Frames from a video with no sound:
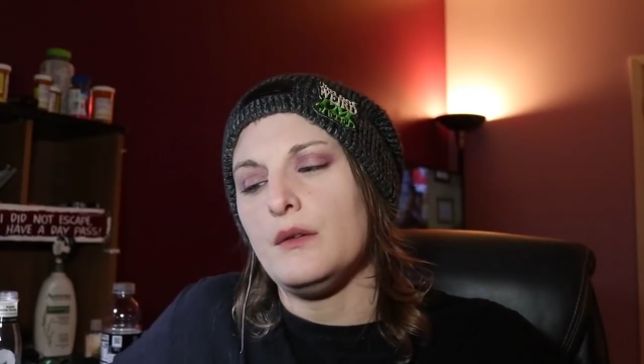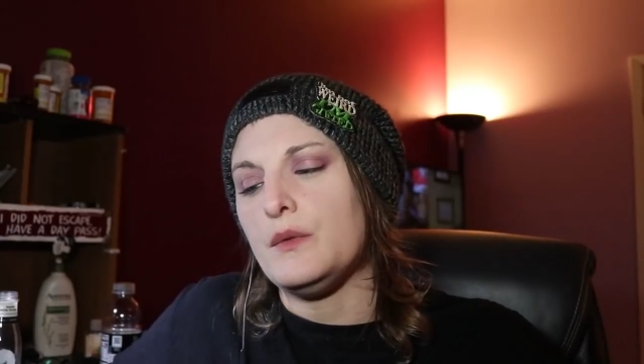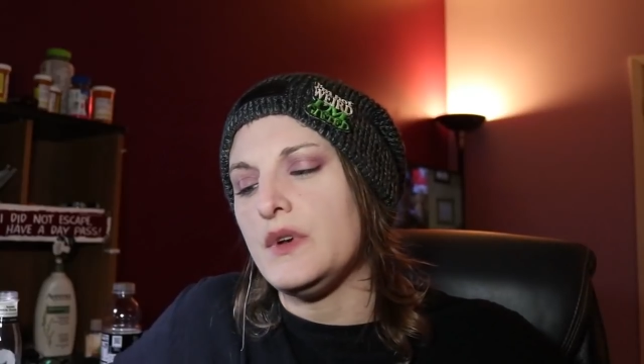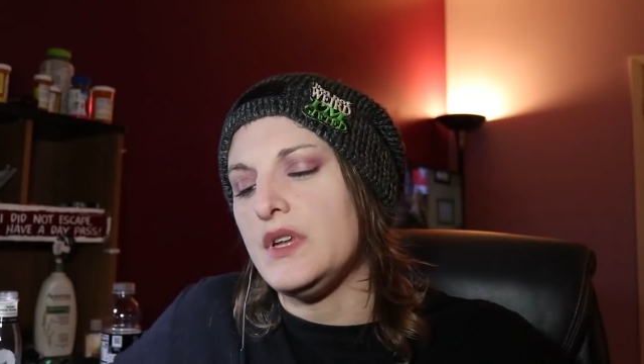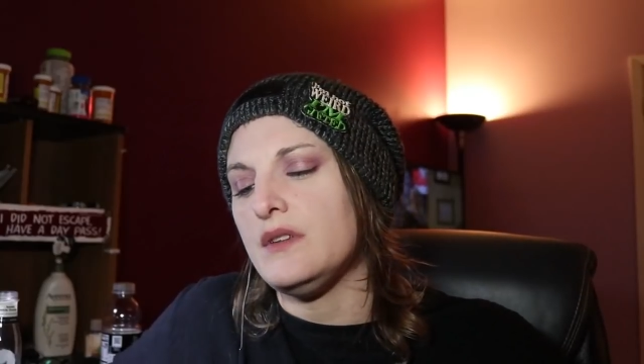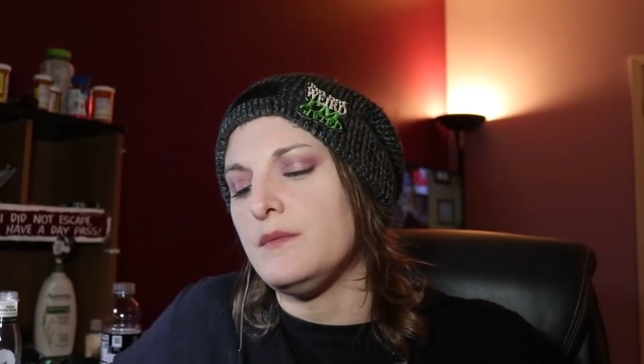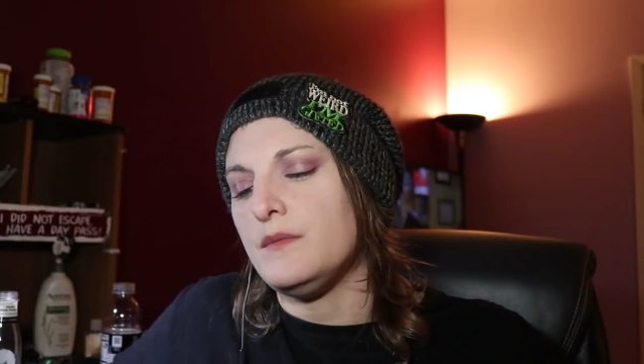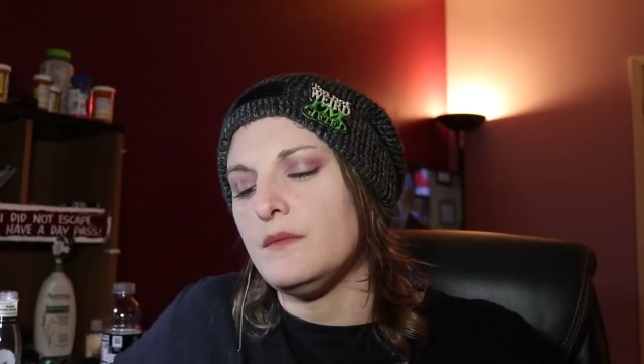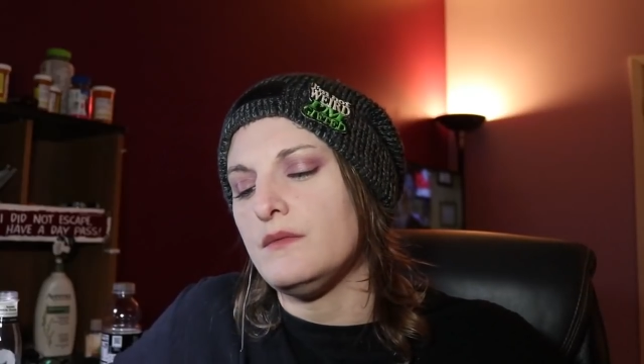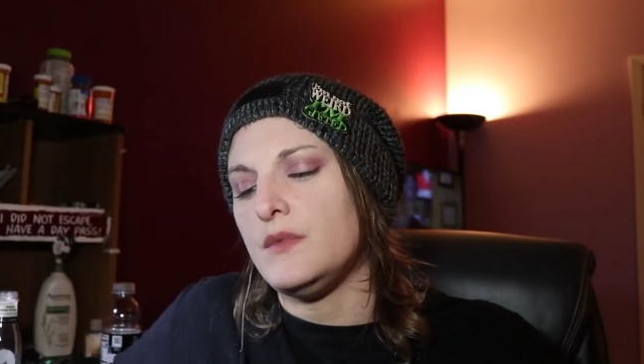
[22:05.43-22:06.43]
When it
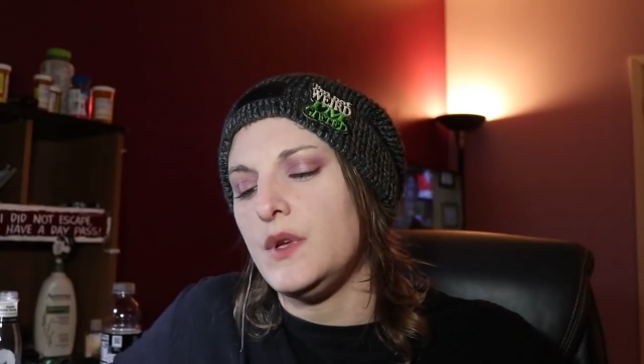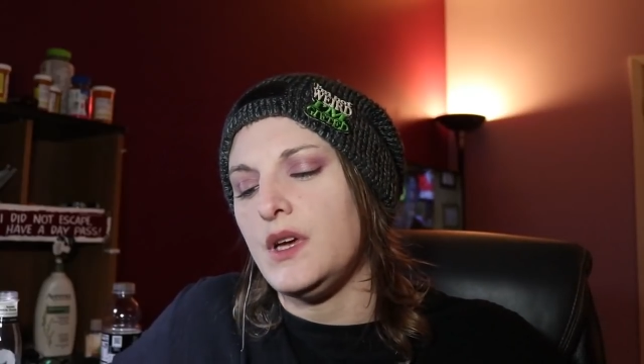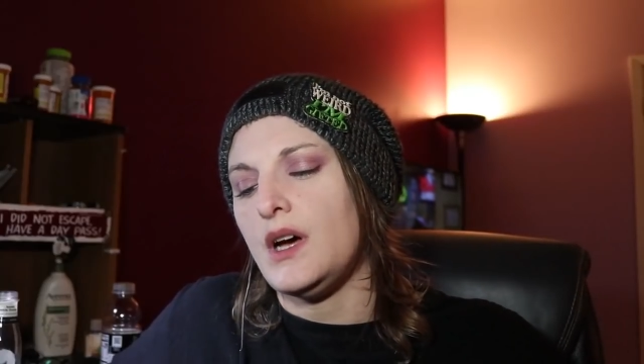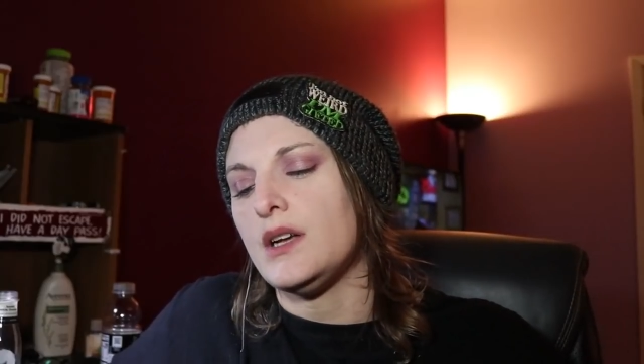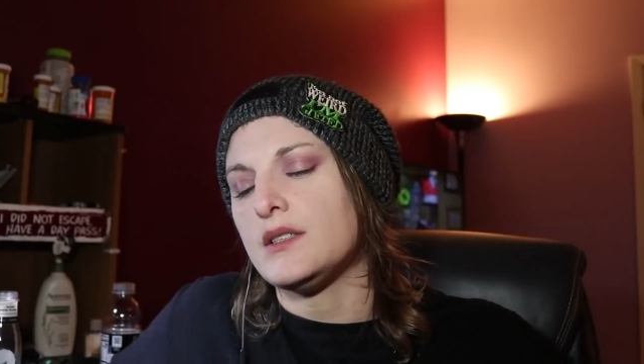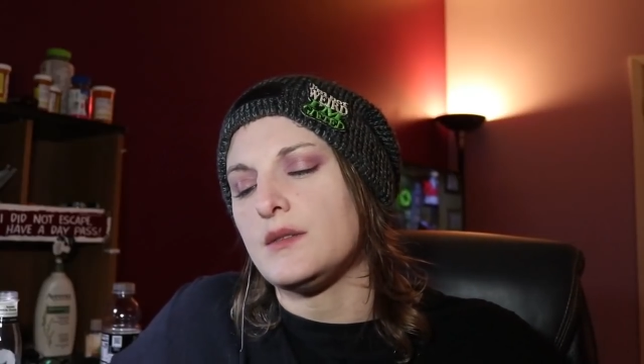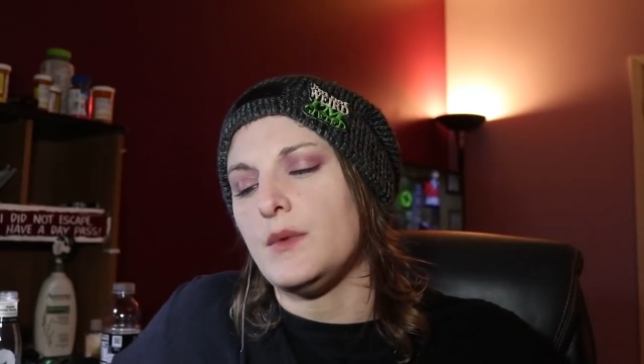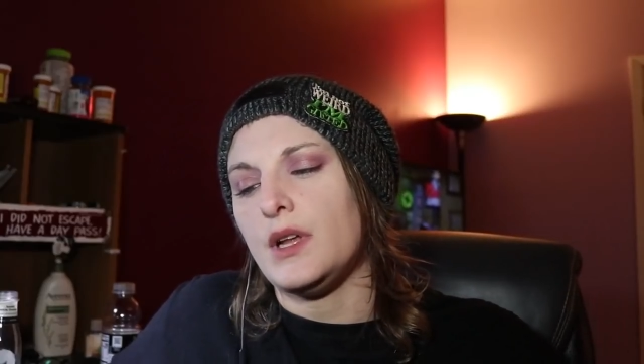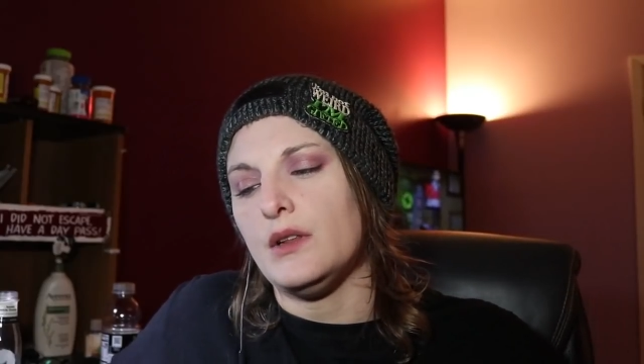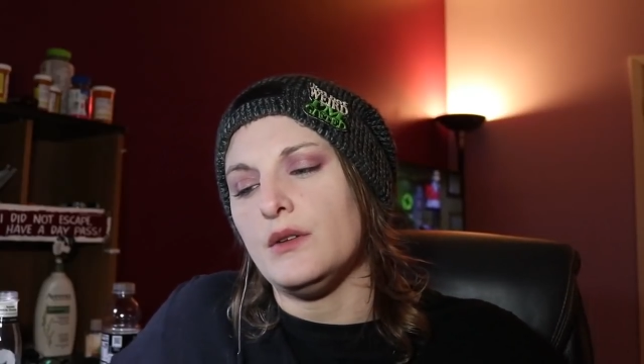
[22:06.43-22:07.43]
got to
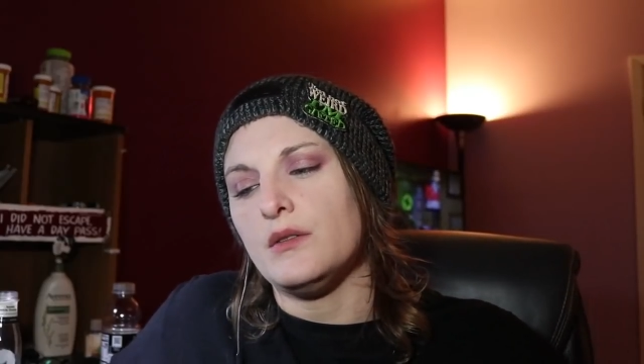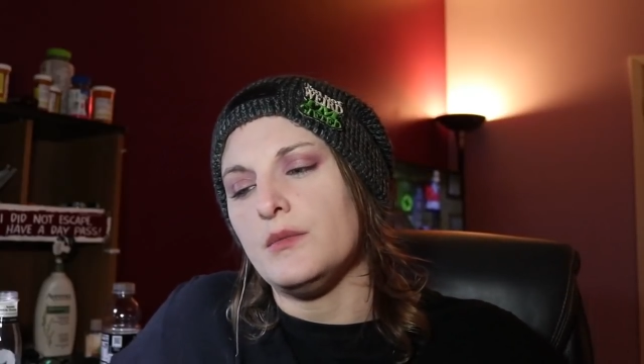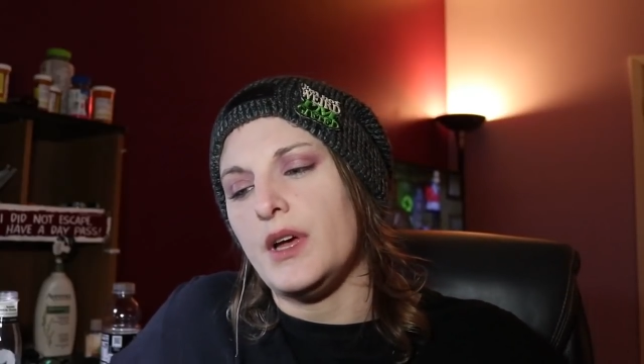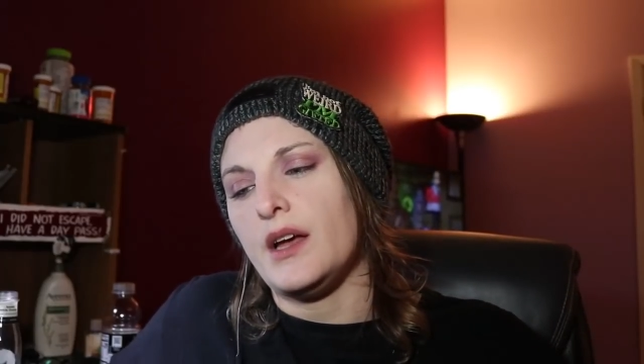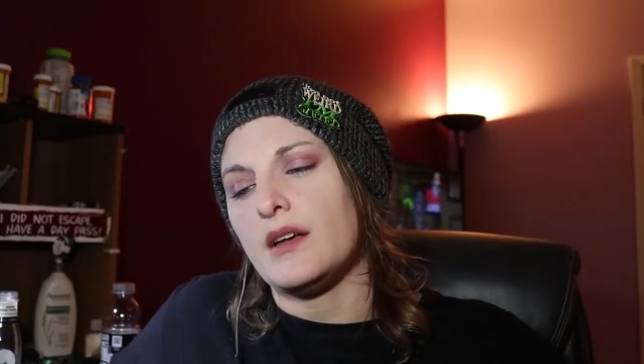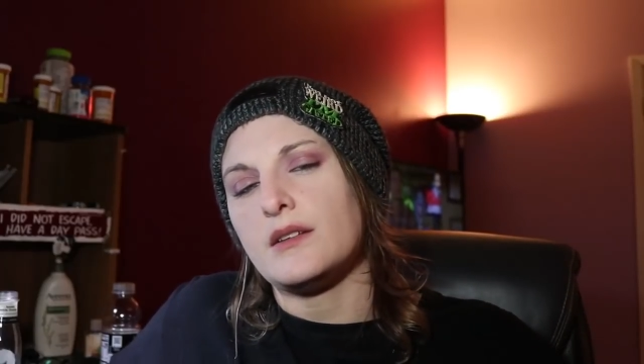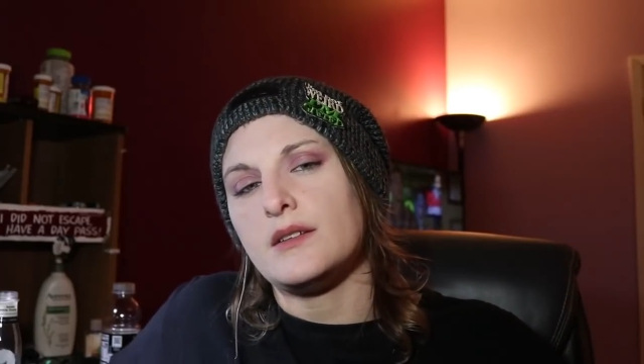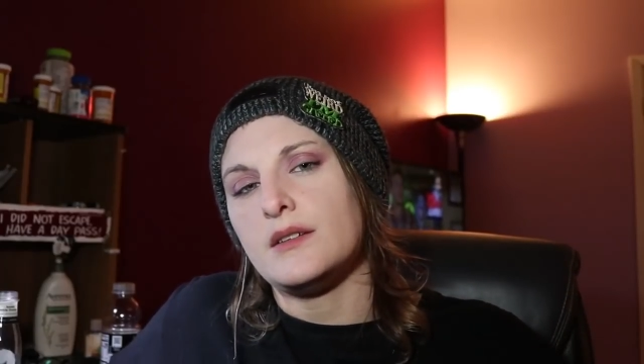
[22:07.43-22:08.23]
my lower back,